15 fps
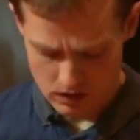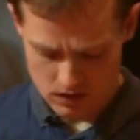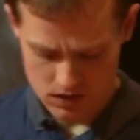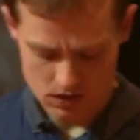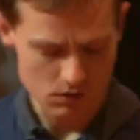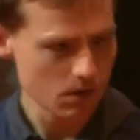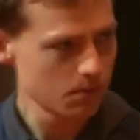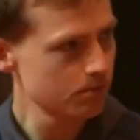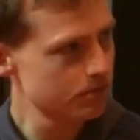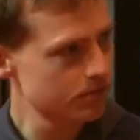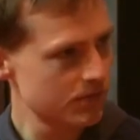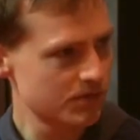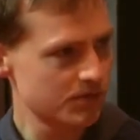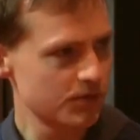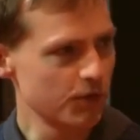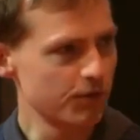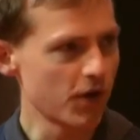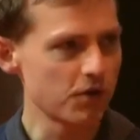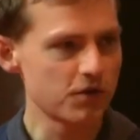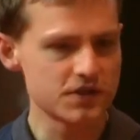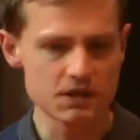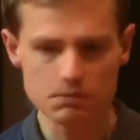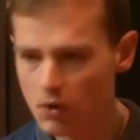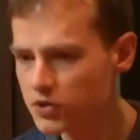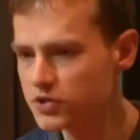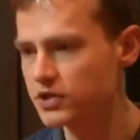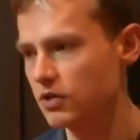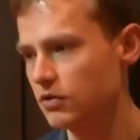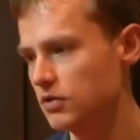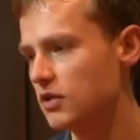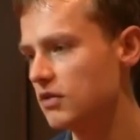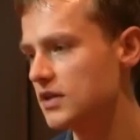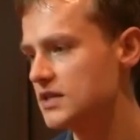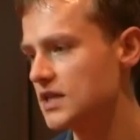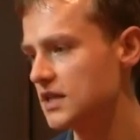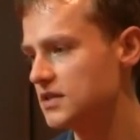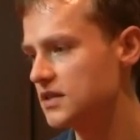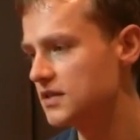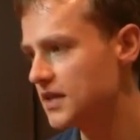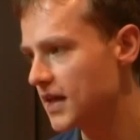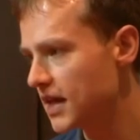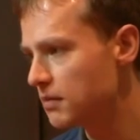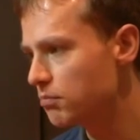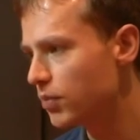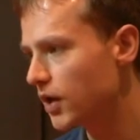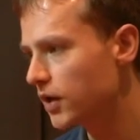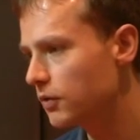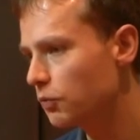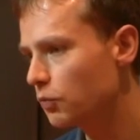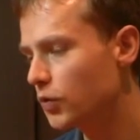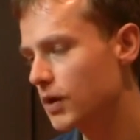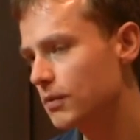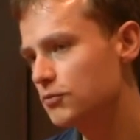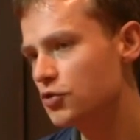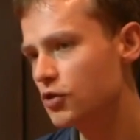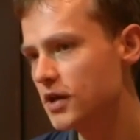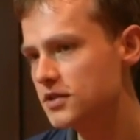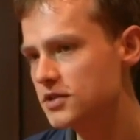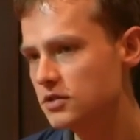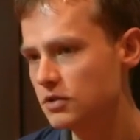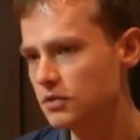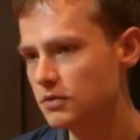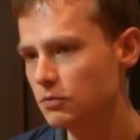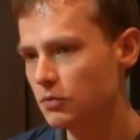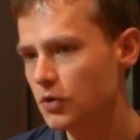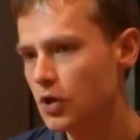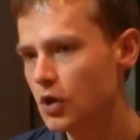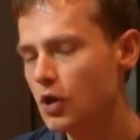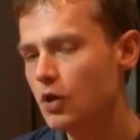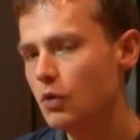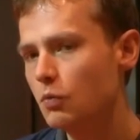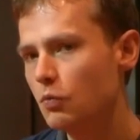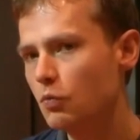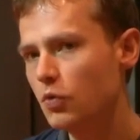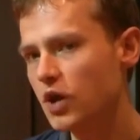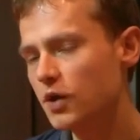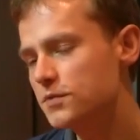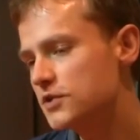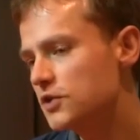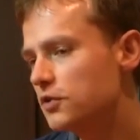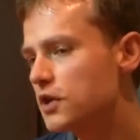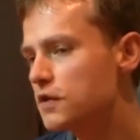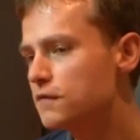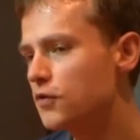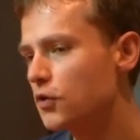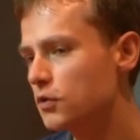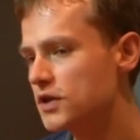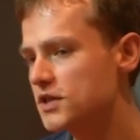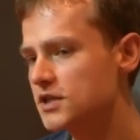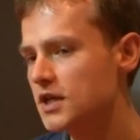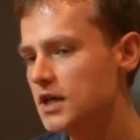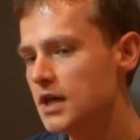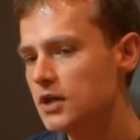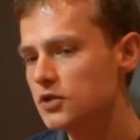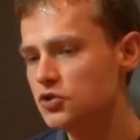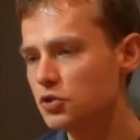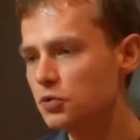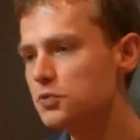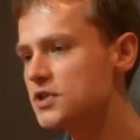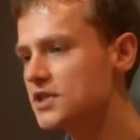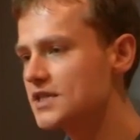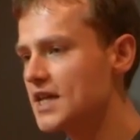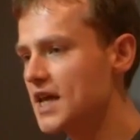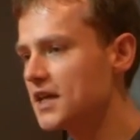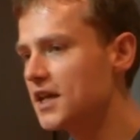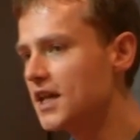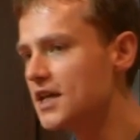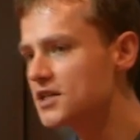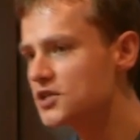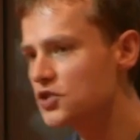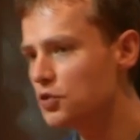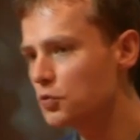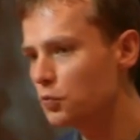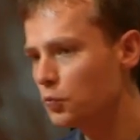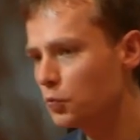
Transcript: So I'm focusing mostly on unit tests today, but what I'm trying to do, what I was looking for is tools and techniques that